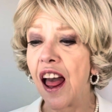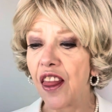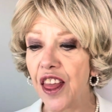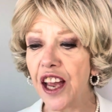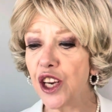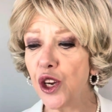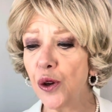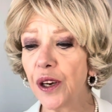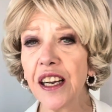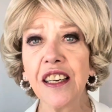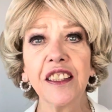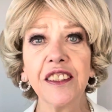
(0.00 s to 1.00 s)
that you
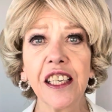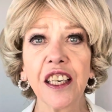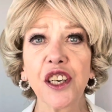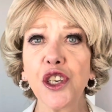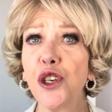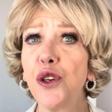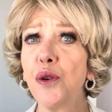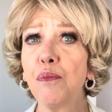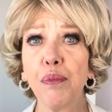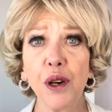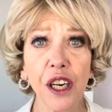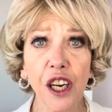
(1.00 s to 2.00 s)
can click to
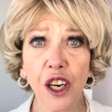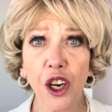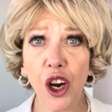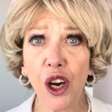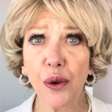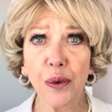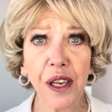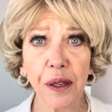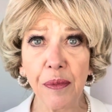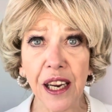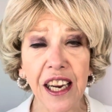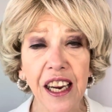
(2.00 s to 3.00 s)
book a call with
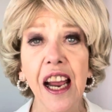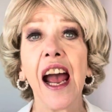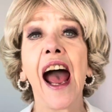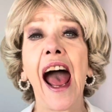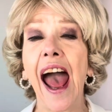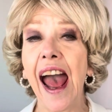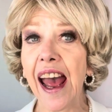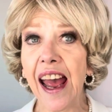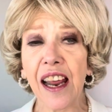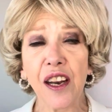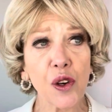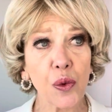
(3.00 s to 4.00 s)
me
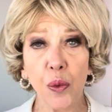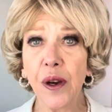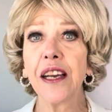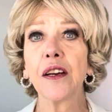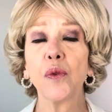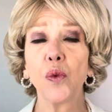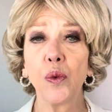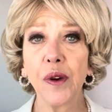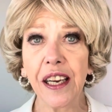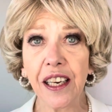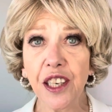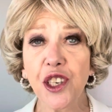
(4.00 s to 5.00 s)
and we,
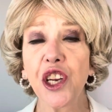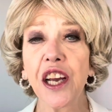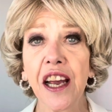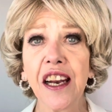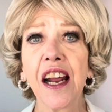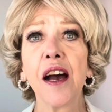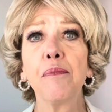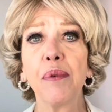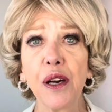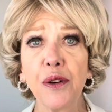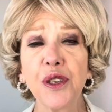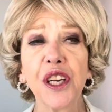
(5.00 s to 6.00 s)
we can chat
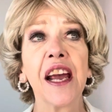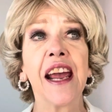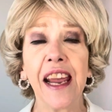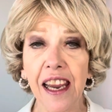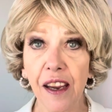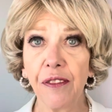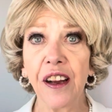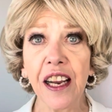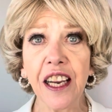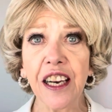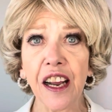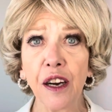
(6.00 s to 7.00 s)
about if I
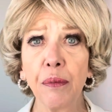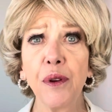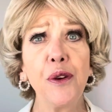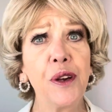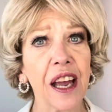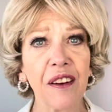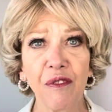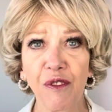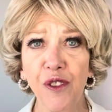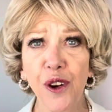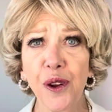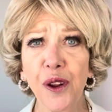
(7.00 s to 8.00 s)
can help you get
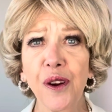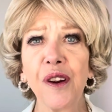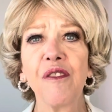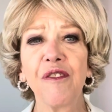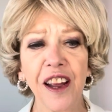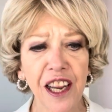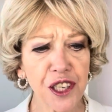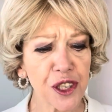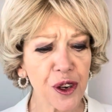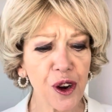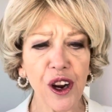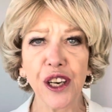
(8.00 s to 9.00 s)
further,
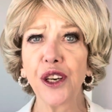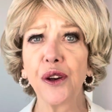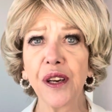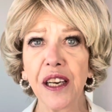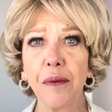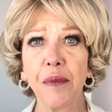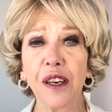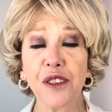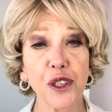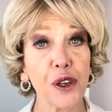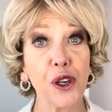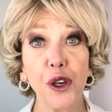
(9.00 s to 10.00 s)
faster on your email
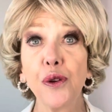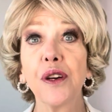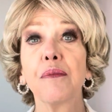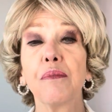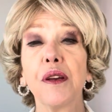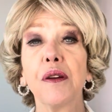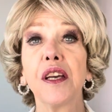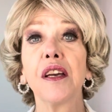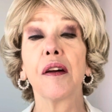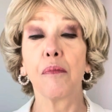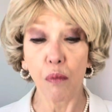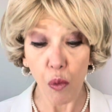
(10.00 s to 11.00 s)
so you can be
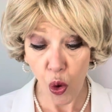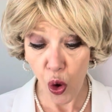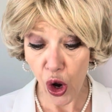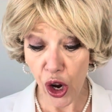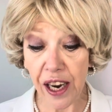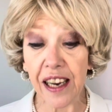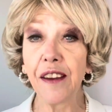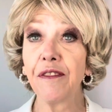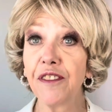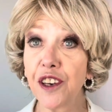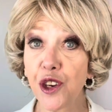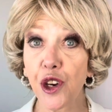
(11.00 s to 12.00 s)
more
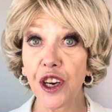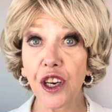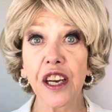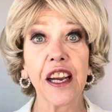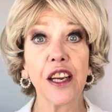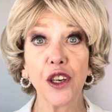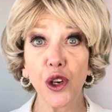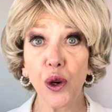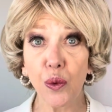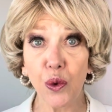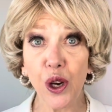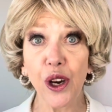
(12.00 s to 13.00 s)
efficient in your
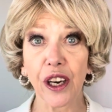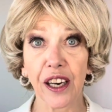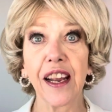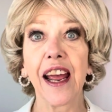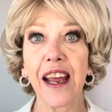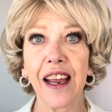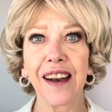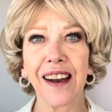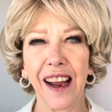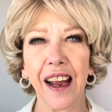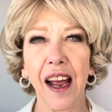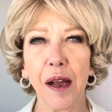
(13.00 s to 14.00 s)
work and
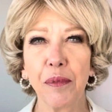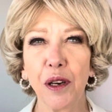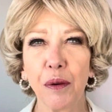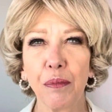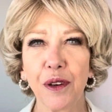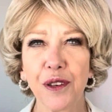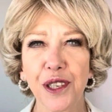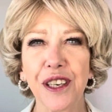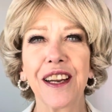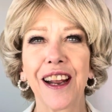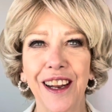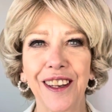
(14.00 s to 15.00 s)
a happier
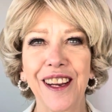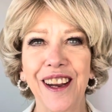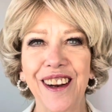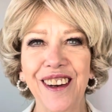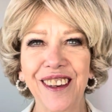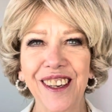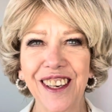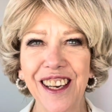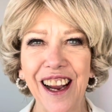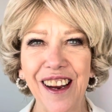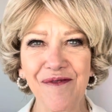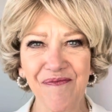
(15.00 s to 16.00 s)
person at the end of the
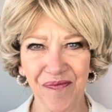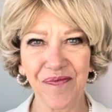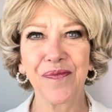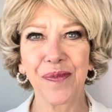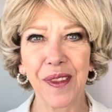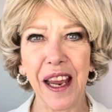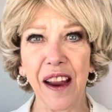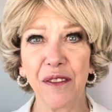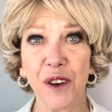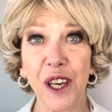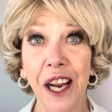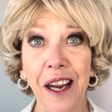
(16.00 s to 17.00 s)
day,
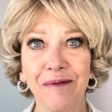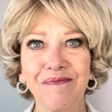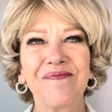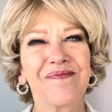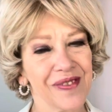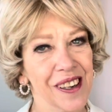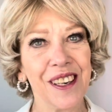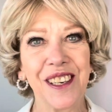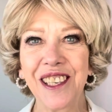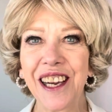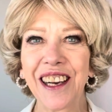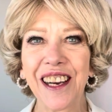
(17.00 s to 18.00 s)
every day.
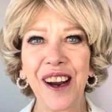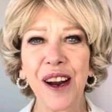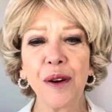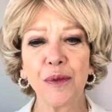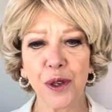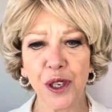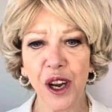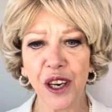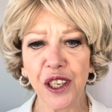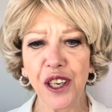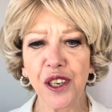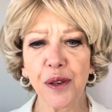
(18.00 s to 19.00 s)
Take care. We'll talk
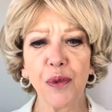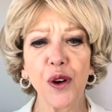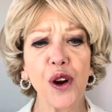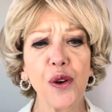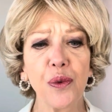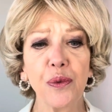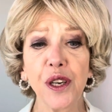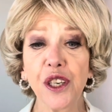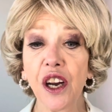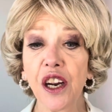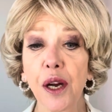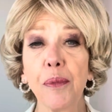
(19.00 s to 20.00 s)
to you tomorrow when we
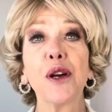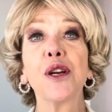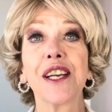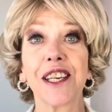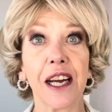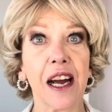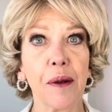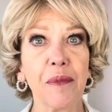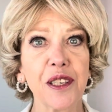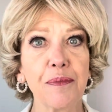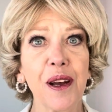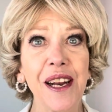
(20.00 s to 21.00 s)
talk about time
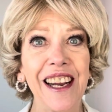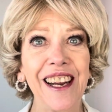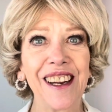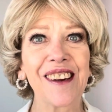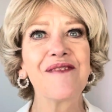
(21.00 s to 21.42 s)
is money.